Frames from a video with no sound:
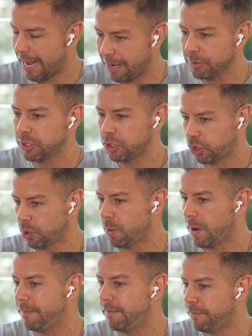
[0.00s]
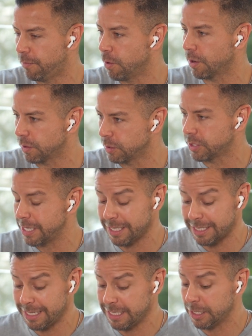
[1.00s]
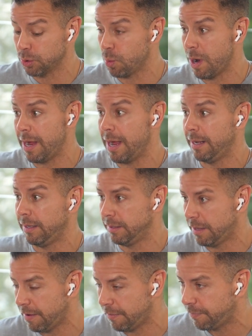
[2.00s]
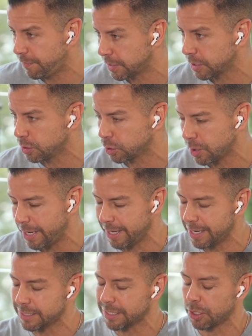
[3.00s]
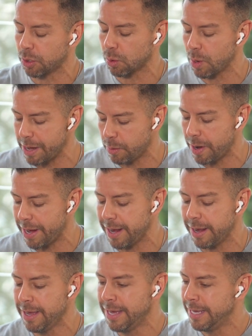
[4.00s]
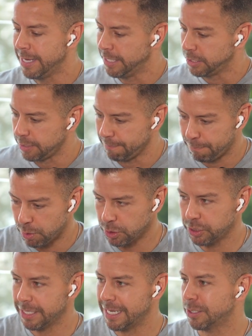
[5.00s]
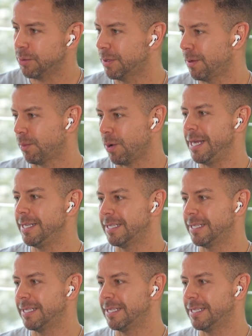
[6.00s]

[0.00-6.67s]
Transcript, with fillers: how to show up for those things. And this is why I love physical training. It is a great way to push against what the brain